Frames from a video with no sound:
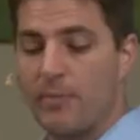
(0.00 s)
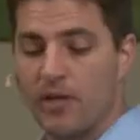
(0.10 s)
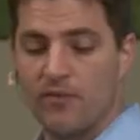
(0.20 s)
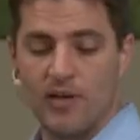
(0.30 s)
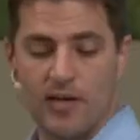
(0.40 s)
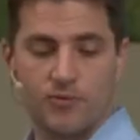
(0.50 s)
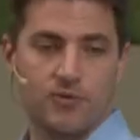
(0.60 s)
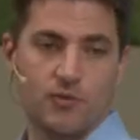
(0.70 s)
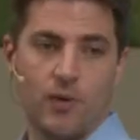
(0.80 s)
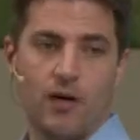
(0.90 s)
be good for dinosaurs
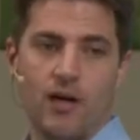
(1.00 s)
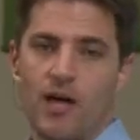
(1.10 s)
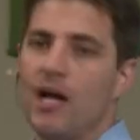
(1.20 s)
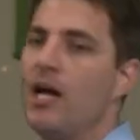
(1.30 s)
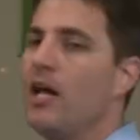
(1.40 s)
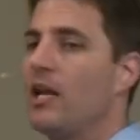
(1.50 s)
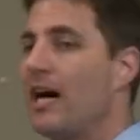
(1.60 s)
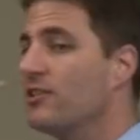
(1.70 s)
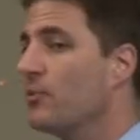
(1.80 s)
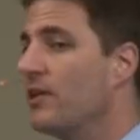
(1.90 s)
as well.
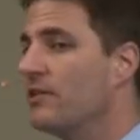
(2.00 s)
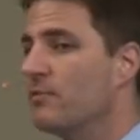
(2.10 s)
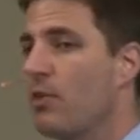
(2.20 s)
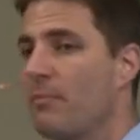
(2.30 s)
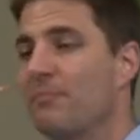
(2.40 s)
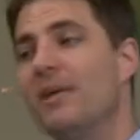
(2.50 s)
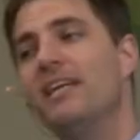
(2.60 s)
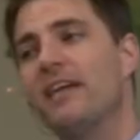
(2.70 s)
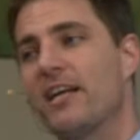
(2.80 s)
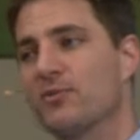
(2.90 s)
Lots of reasons. Probably
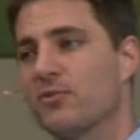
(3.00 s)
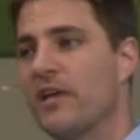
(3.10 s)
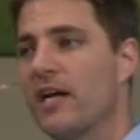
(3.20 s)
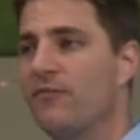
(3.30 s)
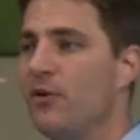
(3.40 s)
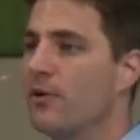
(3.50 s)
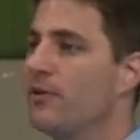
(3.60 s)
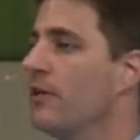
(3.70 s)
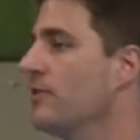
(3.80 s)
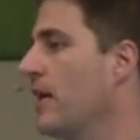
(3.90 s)
many dinosaurs died a few
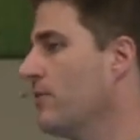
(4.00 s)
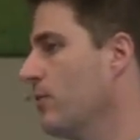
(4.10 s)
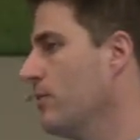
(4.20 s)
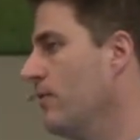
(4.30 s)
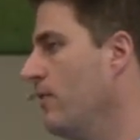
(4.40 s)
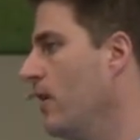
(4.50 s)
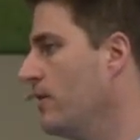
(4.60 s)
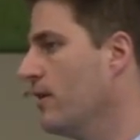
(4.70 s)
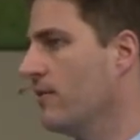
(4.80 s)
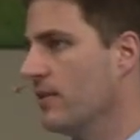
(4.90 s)
hundred years after the
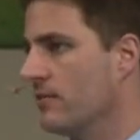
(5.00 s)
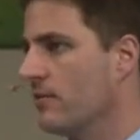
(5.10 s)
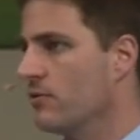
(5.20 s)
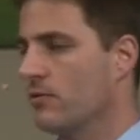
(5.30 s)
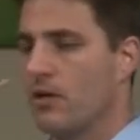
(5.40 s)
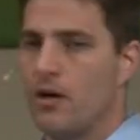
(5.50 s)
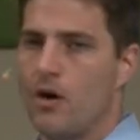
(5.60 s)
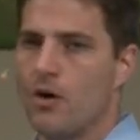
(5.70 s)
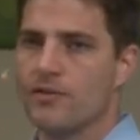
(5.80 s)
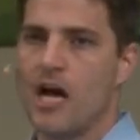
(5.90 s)
flood during this
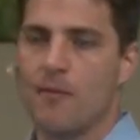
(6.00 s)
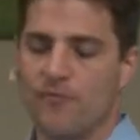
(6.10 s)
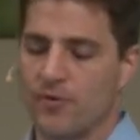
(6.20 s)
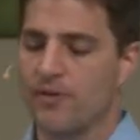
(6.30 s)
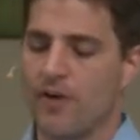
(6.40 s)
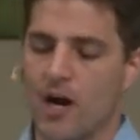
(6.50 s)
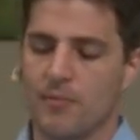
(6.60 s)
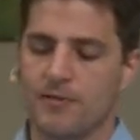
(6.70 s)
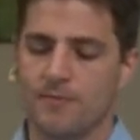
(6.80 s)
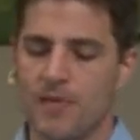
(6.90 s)
hard time for the
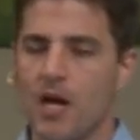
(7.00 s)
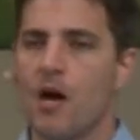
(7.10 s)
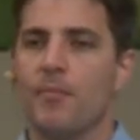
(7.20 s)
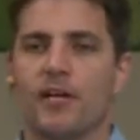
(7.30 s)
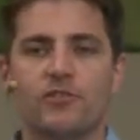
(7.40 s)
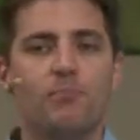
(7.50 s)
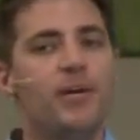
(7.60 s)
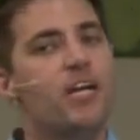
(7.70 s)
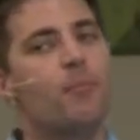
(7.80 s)
environment. But there's a bigger